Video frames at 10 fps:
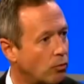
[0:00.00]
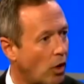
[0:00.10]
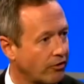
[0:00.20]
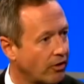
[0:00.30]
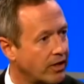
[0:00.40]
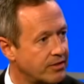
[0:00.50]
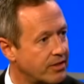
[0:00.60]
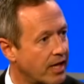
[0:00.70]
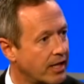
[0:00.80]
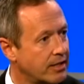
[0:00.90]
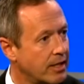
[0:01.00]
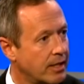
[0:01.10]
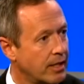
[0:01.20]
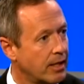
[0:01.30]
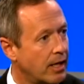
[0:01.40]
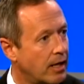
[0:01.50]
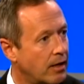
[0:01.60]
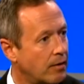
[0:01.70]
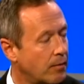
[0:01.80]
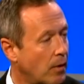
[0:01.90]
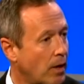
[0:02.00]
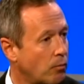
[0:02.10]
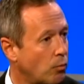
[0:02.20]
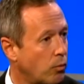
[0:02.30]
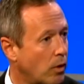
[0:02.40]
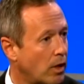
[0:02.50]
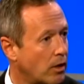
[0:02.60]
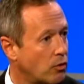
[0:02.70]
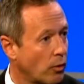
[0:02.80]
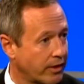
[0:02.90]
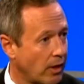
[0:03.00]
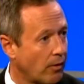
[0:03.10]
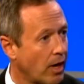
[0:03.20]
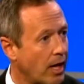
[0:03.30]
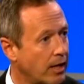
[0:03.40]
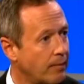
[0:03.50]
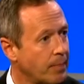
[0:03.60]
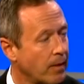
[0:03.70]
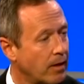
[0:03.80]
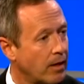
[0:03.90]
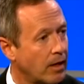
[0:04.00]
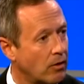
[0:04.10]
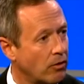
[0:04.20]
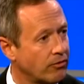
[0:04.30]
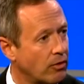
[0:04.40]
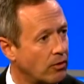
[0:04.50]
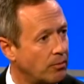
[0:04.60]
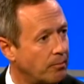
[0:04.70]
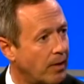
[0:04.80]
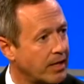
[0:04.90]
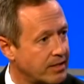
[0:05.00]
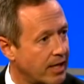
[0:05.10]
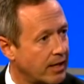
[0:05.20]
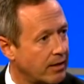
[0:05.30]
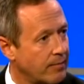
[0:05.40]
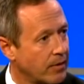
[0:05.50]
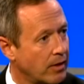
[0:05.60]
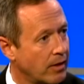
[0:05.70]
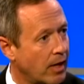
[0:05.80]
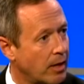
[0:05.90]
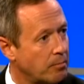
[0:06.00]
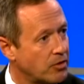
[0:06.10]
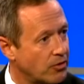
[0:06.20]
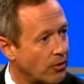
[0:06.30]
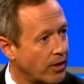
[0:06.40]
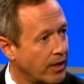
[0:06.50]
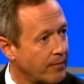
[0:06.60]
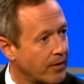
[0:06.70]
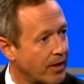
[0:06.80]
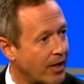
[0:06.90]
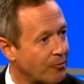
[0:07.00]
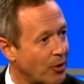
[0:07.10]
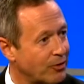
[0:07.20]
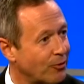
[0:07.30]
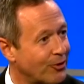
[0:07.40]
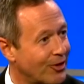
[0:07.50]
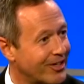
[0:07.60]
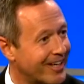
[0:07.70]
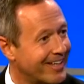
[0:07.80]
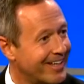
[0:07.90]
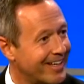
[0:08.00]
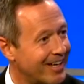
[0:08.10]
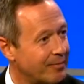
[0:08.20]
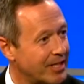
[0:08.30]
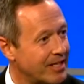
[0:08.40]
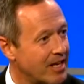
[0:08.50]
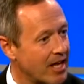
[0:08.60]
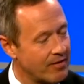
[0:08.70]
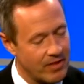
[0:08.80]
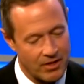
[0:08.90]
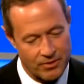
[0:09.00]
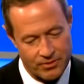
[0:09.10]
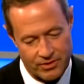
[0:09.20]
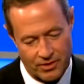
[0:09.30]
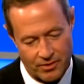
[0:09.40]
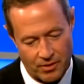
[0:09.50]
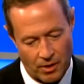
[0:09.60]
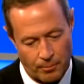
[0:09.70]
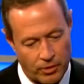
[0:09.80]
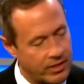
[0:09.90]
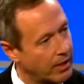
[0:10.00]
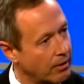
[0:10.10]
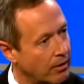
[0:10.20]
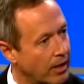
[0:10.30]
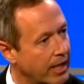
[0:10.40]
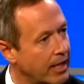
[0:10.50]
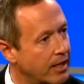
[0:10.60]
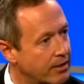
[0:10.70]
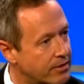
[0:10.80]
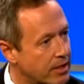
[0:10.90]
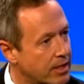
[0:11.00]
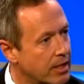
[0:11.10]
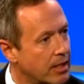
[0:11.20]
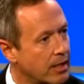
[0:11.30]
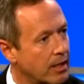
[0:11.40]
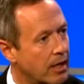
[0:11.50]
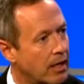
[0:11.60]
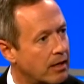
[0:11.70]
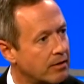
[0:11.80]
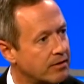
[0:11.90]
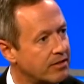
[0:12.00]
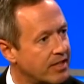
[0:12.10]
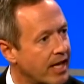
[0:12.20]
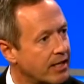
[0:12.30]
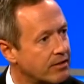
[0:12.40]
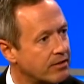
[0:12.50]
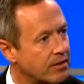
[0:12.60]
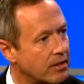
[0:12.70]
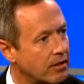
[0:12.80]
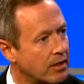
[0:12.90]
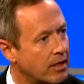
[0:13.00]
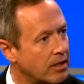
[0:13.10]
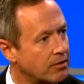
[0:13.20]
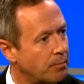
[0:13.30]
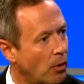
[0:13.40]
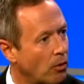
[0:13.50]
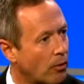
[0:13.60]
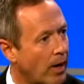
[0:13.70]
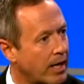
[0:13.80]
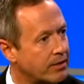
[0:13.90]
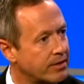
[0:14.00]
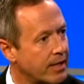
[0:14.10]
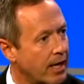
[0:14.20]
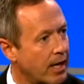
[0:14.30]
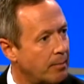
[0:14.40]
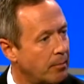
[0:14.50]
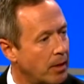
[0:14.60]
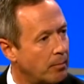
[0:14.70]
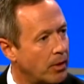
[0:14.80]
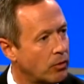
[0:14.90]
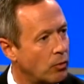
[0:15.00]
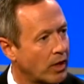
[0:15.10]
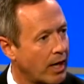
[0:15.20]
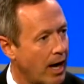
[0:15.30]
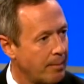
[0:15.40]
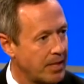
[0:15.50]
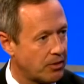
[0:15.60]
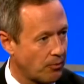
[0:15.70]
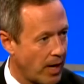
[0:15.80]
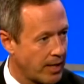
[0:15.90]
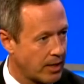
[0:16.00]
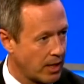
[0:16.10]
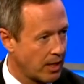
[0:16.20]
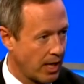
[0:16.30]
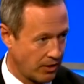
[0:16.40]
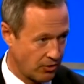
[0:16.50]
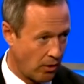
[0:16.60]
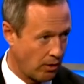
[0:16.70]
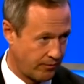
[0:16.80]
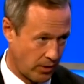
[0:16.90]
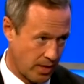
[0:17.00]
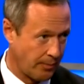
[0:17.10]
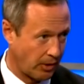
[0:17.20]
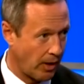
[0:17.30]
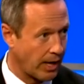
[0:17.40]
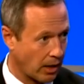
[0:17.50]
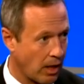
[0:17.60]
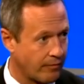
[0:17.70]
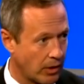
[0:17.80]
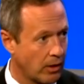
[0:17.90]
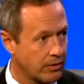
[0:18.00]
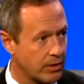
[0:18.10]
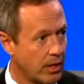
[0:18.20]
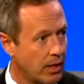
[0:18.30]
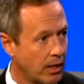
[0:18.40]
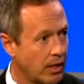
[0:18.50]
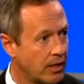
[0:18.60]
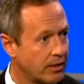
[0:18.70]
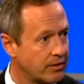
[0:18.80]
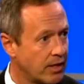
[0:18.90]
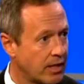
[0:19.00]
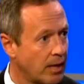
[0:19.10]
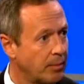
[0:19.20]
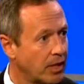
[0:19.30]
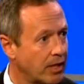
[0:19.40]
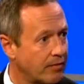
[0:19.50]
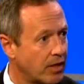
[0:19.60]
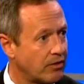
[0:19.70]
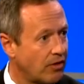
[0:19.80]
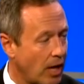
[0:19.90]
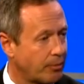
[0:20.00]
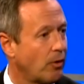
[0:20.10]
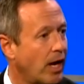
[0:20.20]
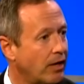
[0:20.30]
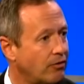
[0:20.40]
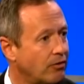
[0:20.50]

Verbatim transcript: Washington State mm-hmm. uh, and uh, North Carolina, and also Montana and Missouri and West Virginia. I mean, none of those are, are particularly easy. Uh, states in, in, this polarized time but the common thread that unites all of our Democratic governors is that they believe that job creation